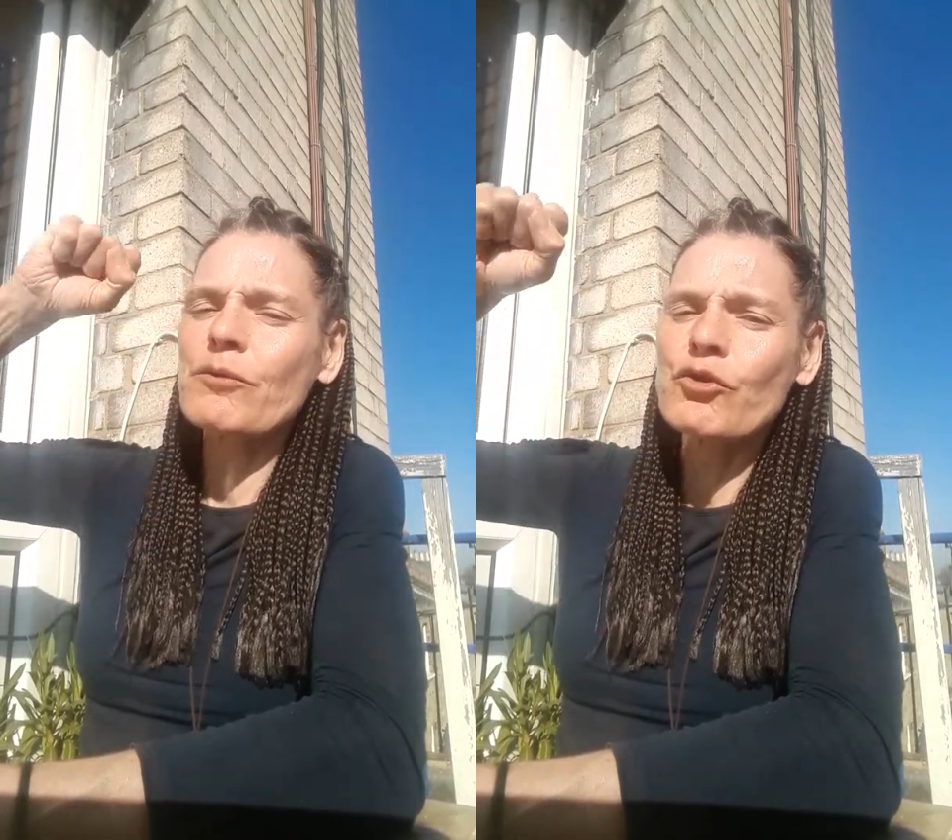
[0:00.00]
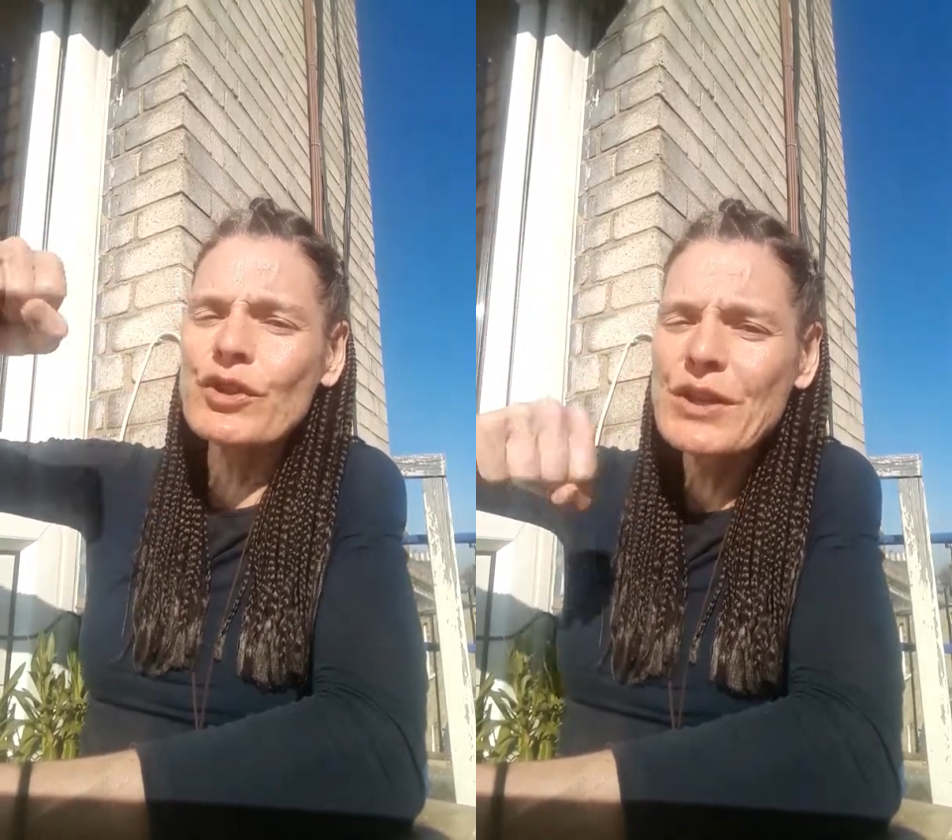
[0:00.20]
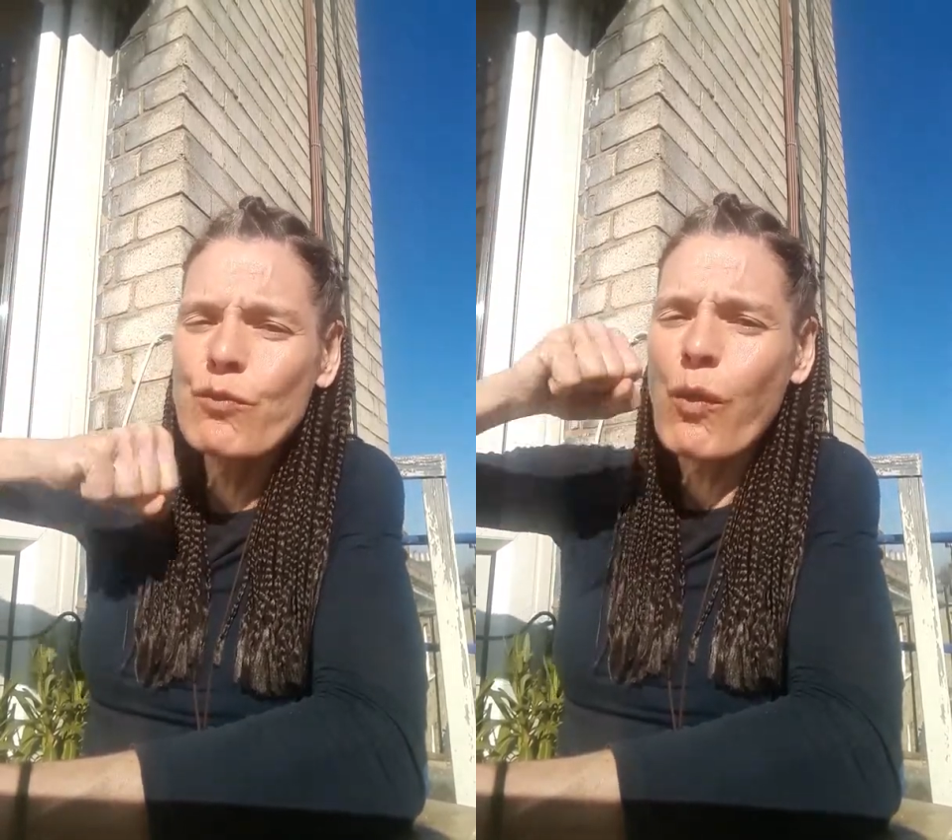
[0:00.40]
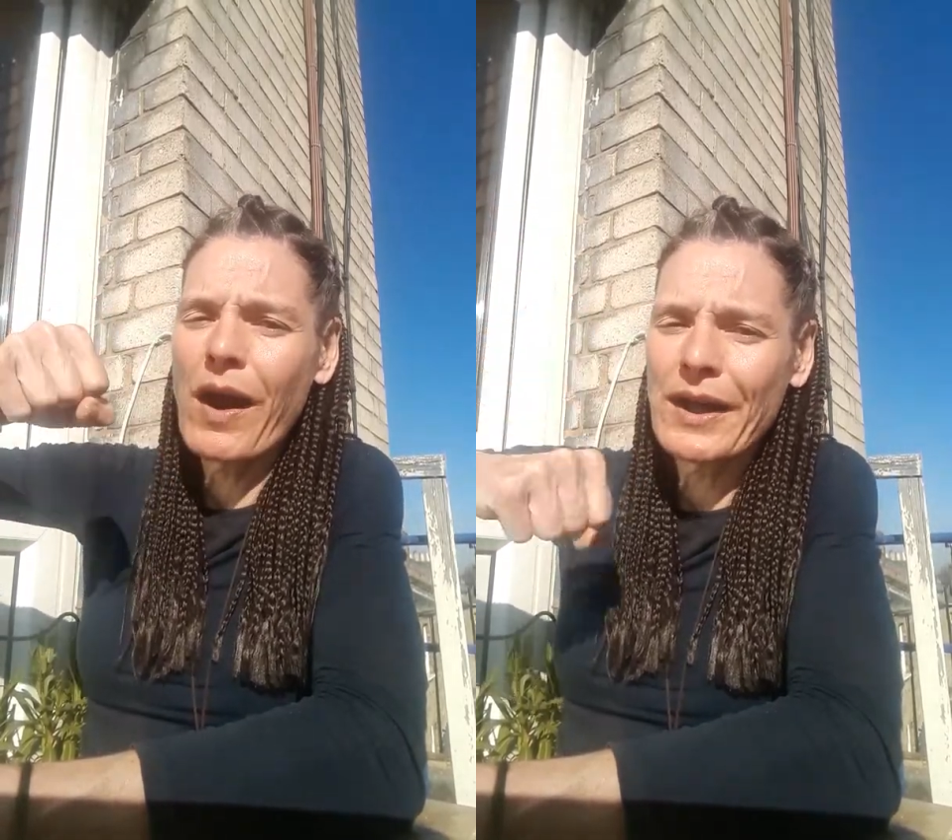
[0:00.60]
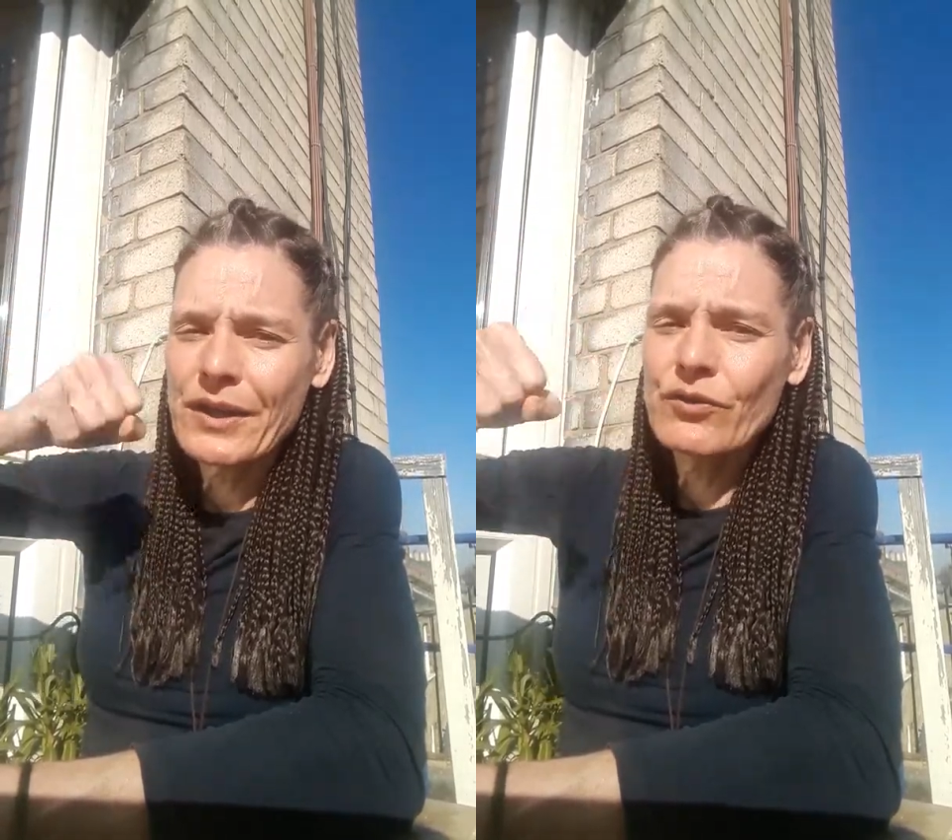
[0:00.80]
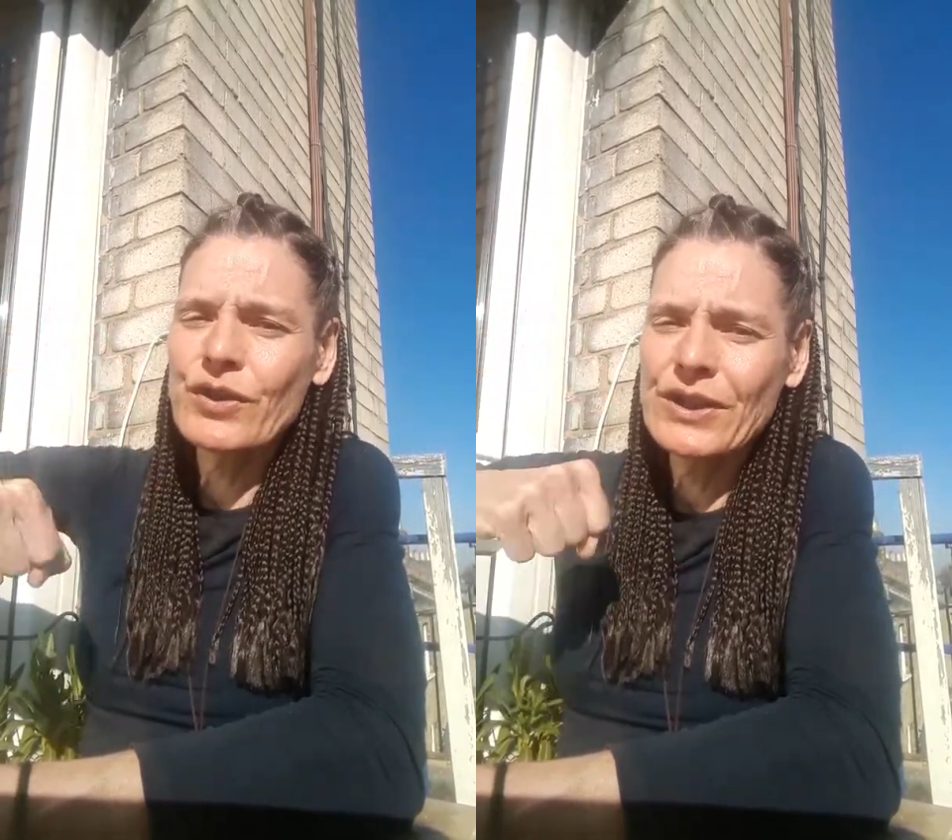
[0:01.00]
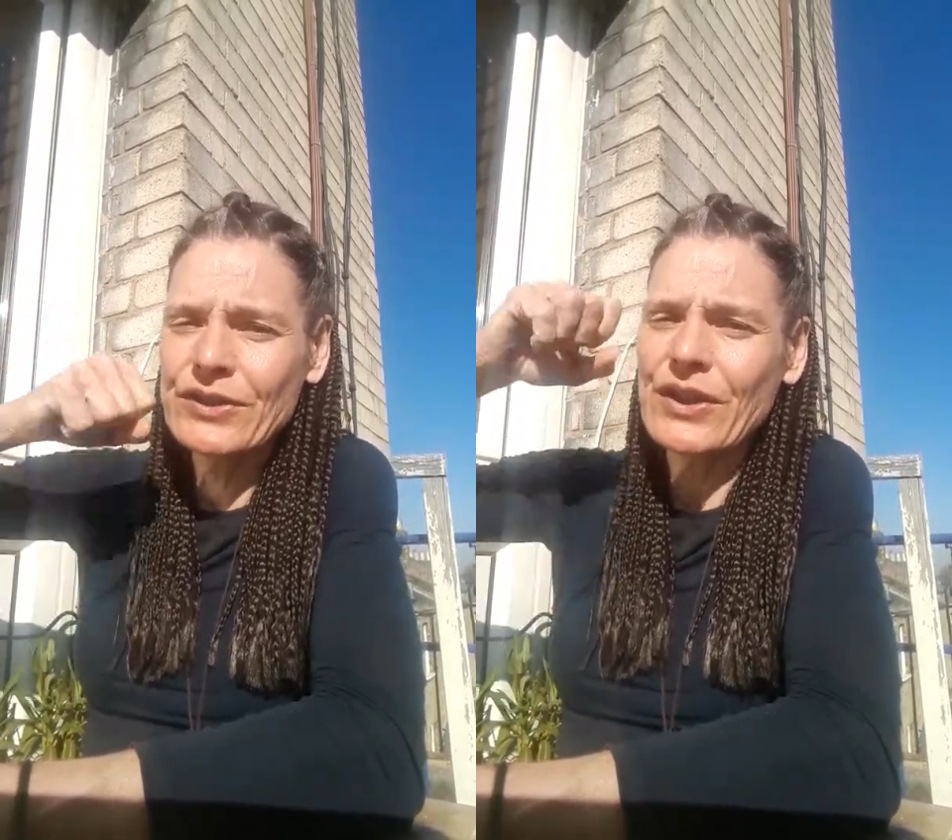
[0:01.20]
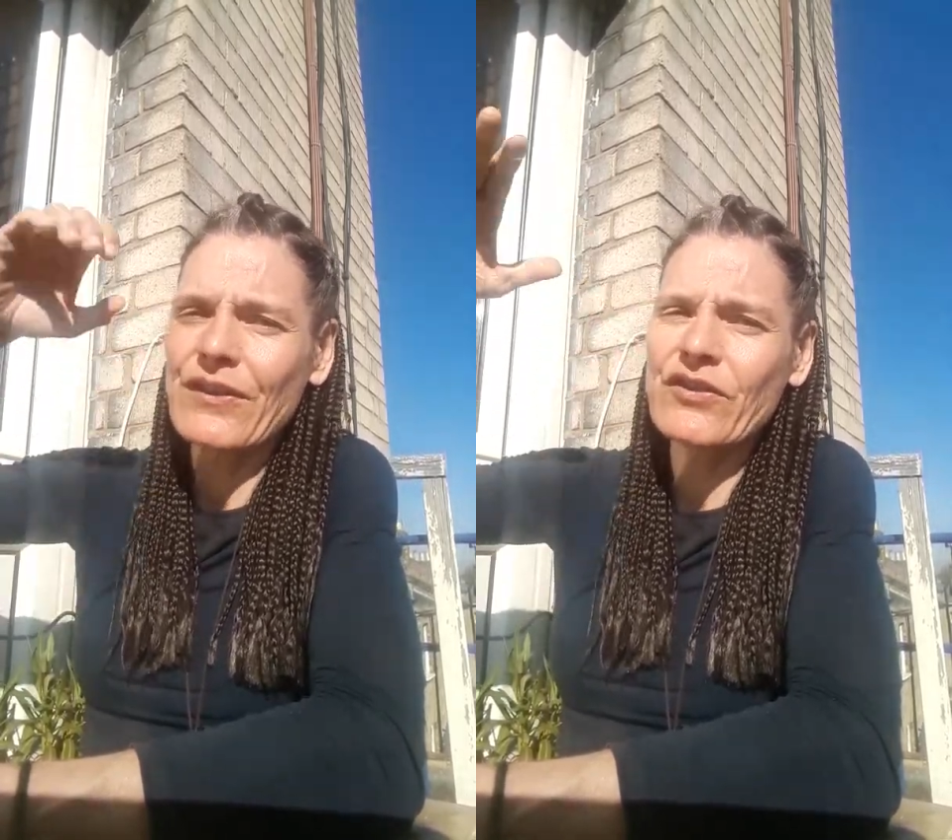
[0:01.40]

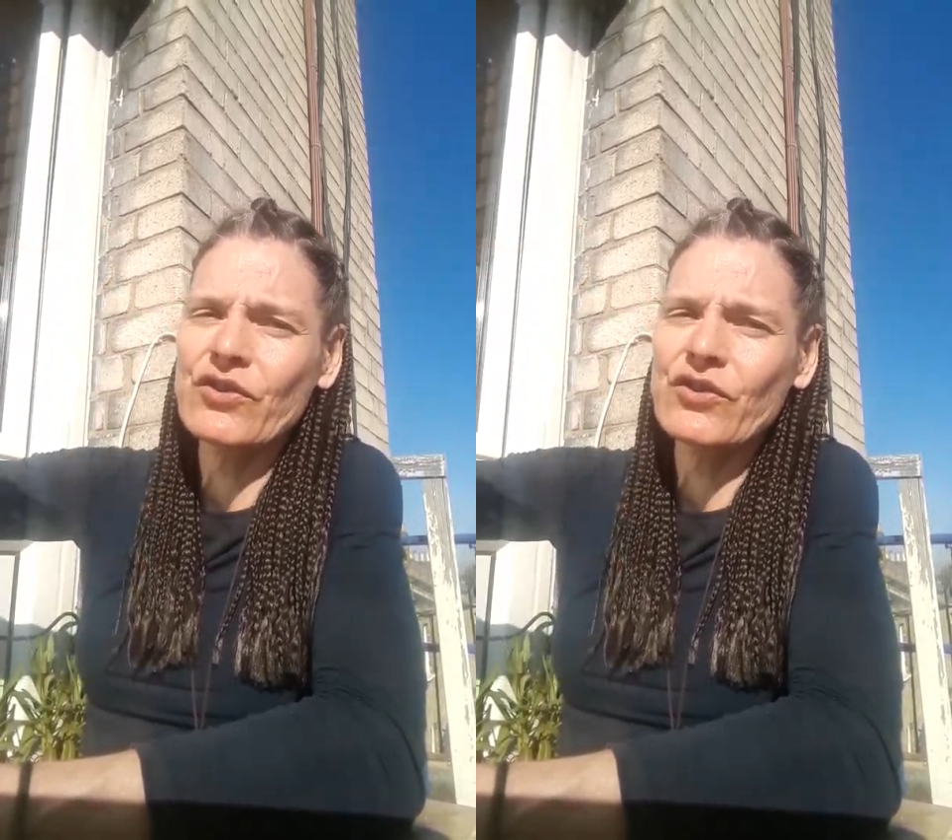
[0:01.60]
rewiring this